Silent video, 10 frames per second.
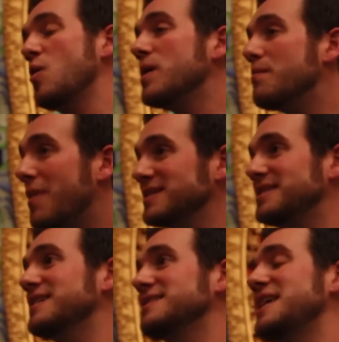We must
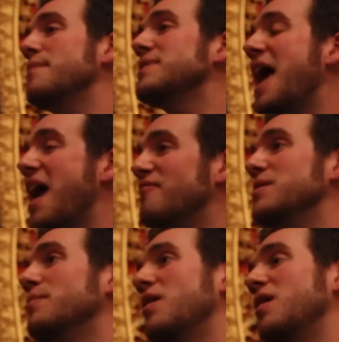accept
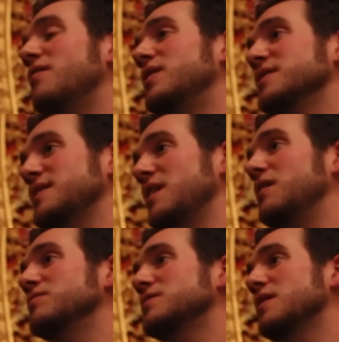every part of
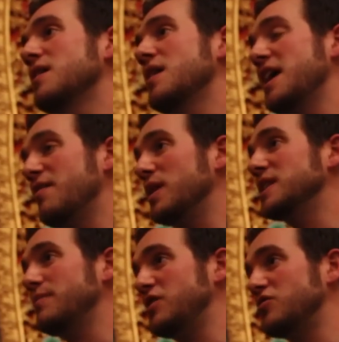ourselves if we're
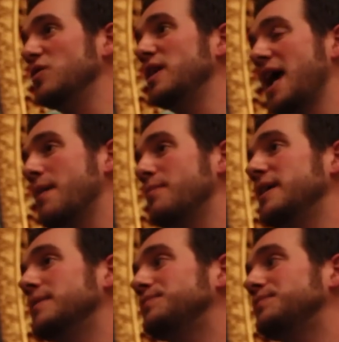to be truly happy.